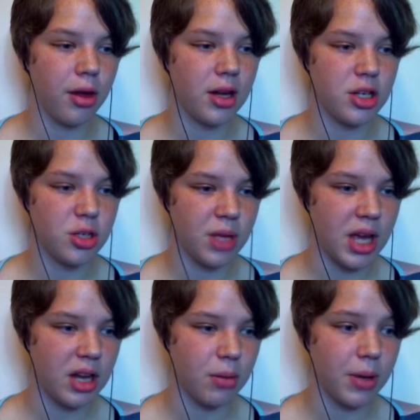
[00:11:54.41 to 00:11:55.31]

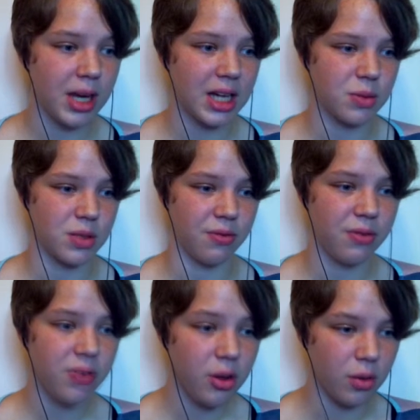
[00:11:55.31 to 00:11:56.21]
duplicating the pickaxe was a
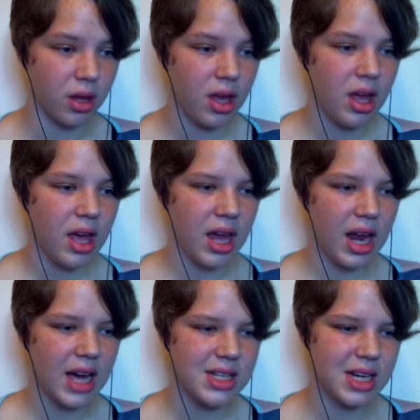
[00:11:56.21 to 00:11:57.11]
fluke, an
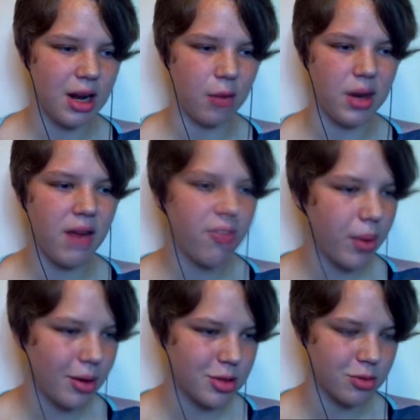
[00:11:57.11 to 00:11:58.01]
accident I would never be
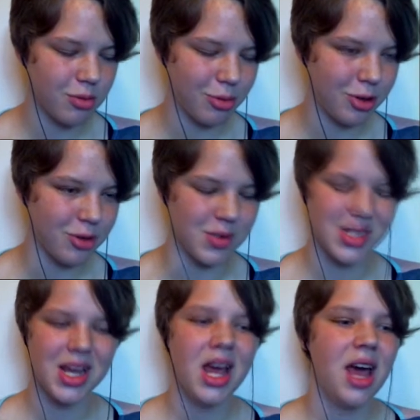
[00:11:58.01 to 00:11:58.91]
able to reproduce.
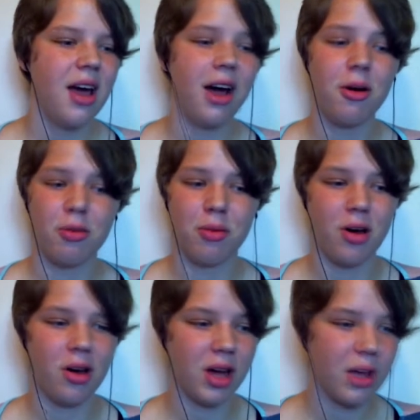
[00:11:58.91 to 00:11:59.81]
How
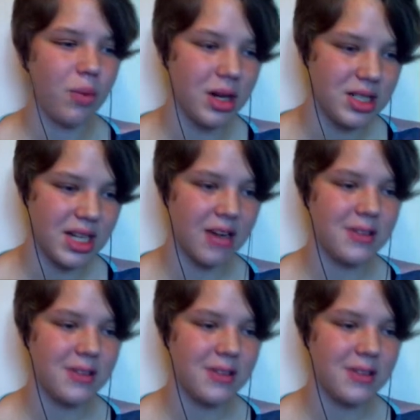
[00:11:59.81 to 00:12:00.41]
wrong I was. I have